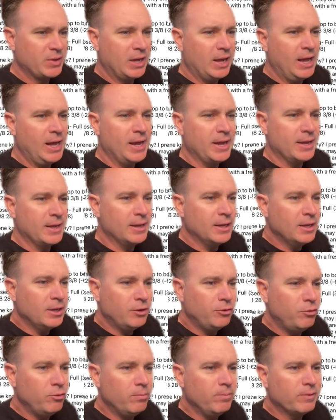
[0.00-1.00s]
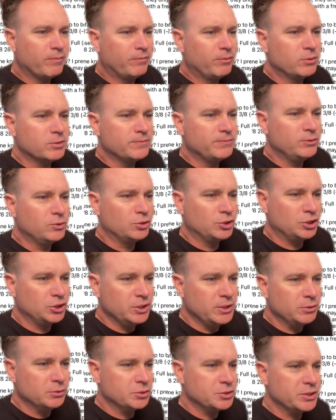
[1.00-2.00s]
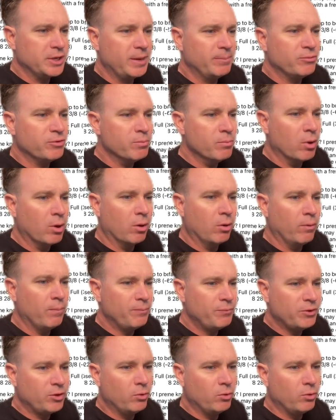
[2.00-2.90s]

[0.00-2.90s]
Hi, doing my first full shingle job tomorrow.